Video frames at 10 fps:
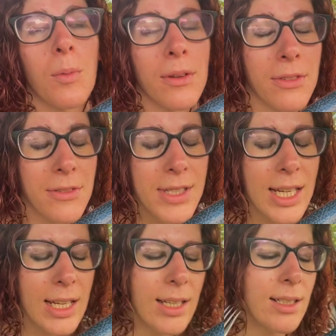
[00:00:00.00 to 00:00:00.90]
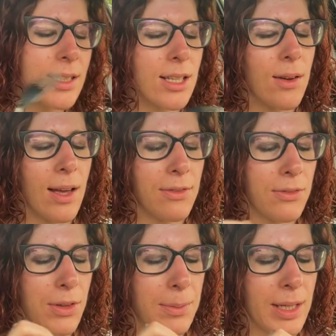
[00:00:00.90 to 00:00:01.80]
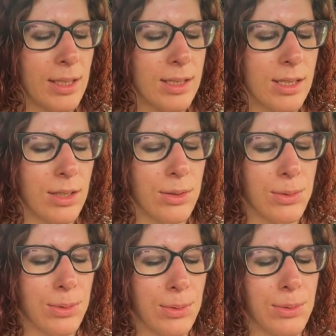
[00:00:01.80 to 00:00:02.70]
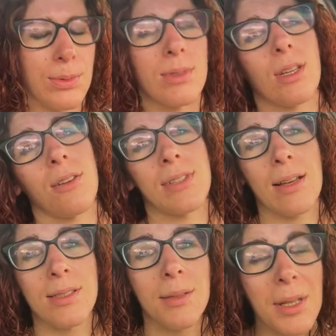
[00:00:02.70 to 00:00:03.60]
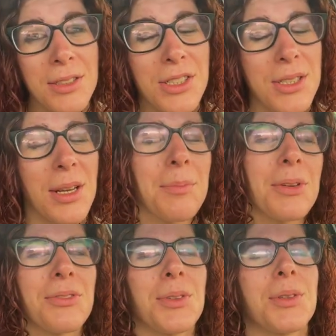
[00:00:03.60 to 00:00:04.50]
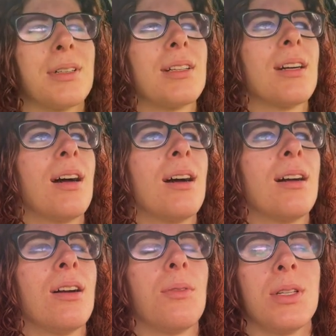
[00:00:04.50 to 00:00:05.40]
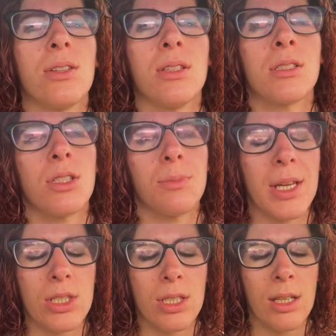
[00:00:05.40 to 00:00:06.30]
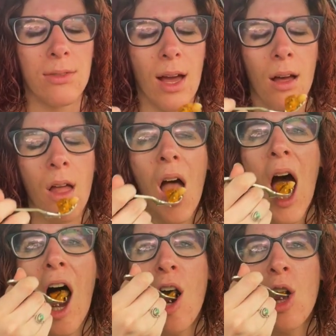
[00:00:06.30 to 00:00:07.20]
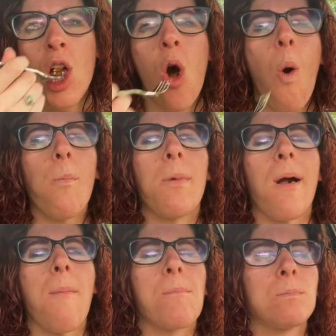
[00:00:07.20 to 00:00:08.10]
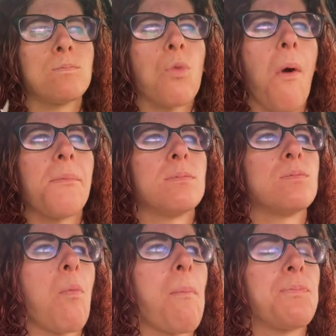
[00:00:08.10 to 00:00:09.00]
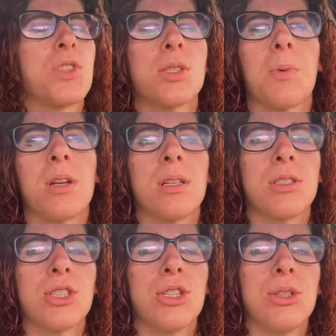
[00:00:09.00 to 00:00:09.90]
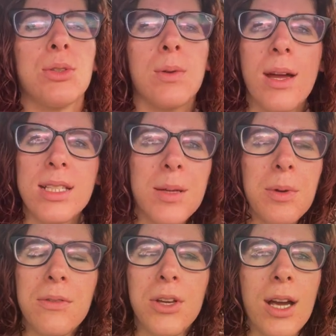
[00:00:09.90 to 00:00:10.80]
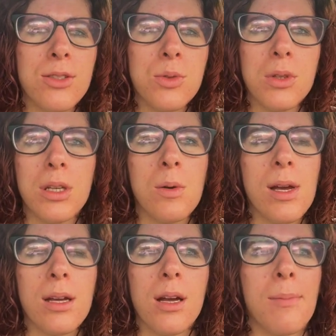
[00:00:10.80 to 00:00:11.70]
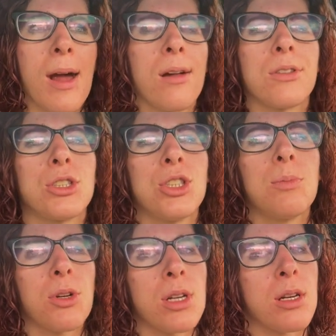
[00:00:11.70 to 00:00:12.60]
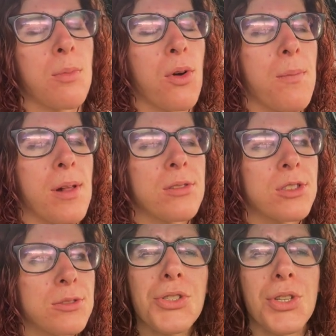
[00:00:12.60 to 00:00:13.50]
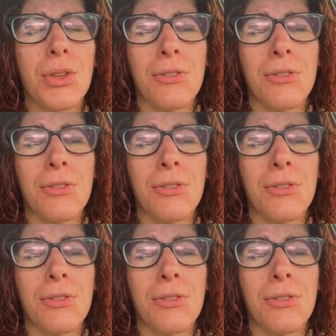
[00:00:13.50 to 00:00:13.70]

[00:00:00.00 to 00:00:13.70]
1:15, so I have a few minutes to scarf down some lunch before we do this new patient eval, but just wanted to debrief you guys really quick about the two morning appointments. So the